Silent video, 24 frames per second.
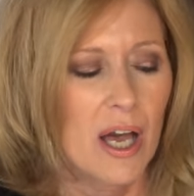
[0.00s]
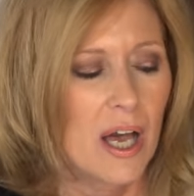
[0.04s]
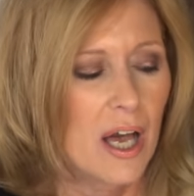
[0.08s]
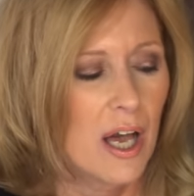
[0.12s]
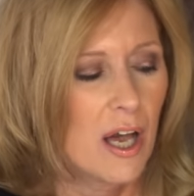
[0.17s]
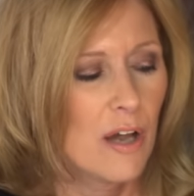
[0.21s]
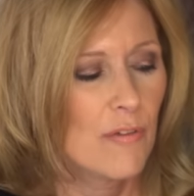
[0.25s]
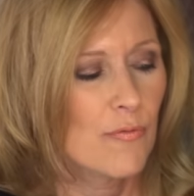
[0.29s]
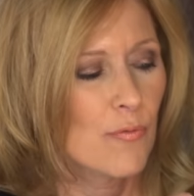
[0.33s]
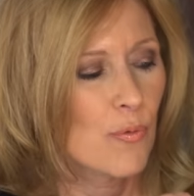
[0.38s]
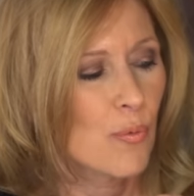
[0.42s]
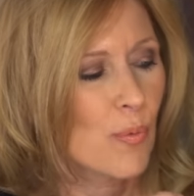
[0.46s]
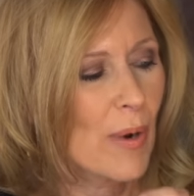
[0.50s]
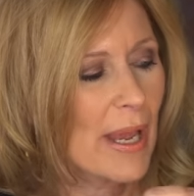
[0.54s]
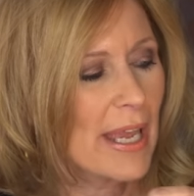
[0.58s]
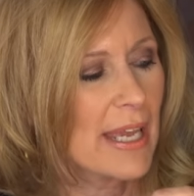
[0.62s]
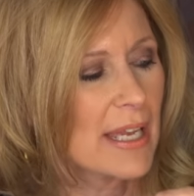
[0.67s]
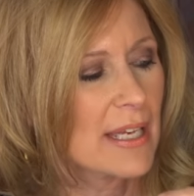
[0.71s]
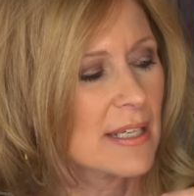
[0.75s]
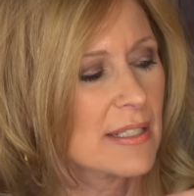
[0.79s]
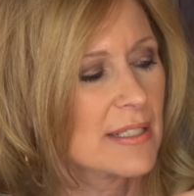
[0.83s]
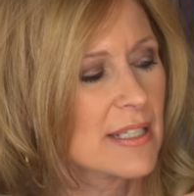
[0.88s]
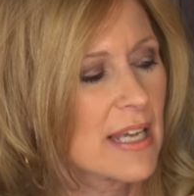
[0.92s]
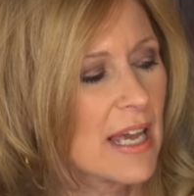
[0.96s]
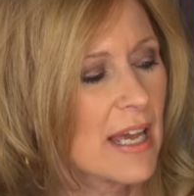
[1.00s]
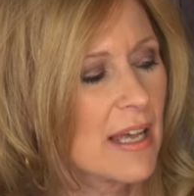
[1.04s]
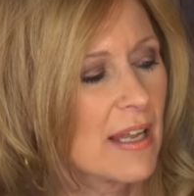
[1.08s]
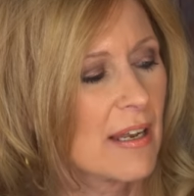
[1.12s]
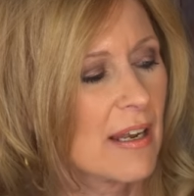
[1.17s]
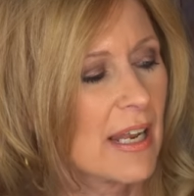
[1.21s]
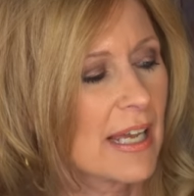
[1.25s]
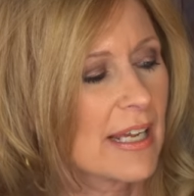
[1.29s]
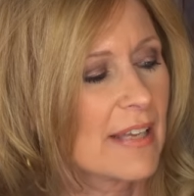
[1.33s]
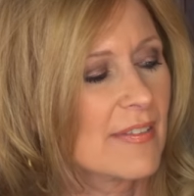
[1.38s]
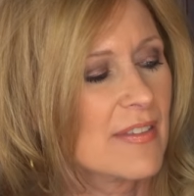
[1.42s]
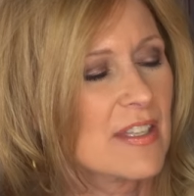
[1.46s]
of red,
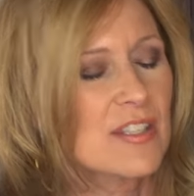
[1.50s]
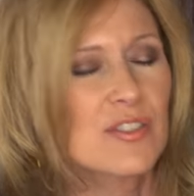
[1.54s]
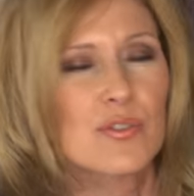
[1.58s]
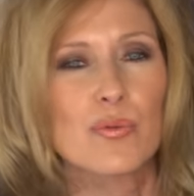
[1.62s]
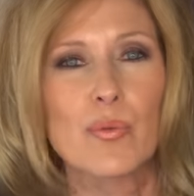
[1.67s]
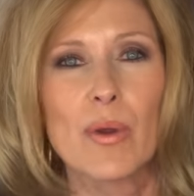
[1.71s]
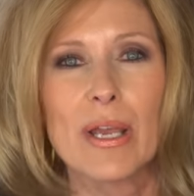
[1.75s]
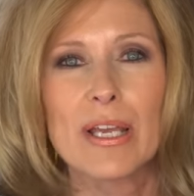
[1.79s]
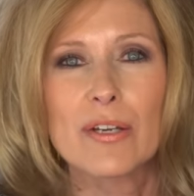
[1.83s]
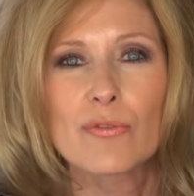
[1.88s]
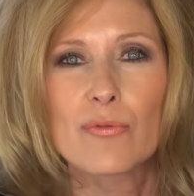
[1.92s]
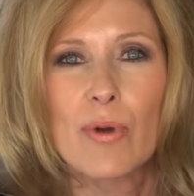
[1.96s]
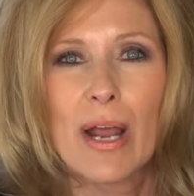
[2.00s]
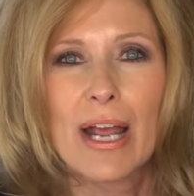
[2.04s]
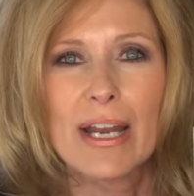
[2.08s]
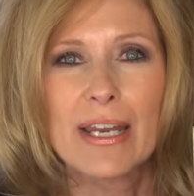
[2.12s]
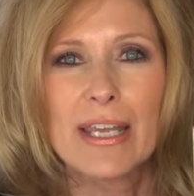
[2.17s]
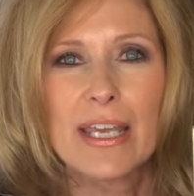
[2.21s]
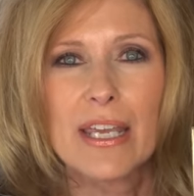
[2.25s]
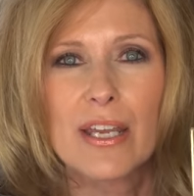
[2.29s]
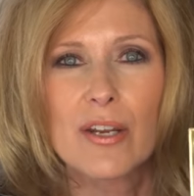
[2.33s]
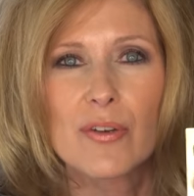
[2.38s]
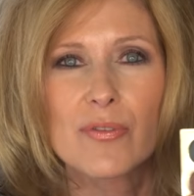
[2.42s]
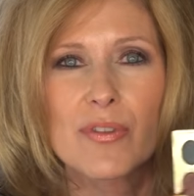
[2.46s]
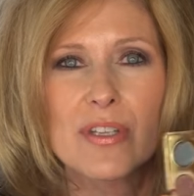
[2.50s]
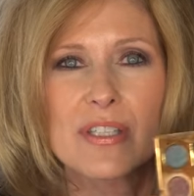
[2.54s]
like this red right here.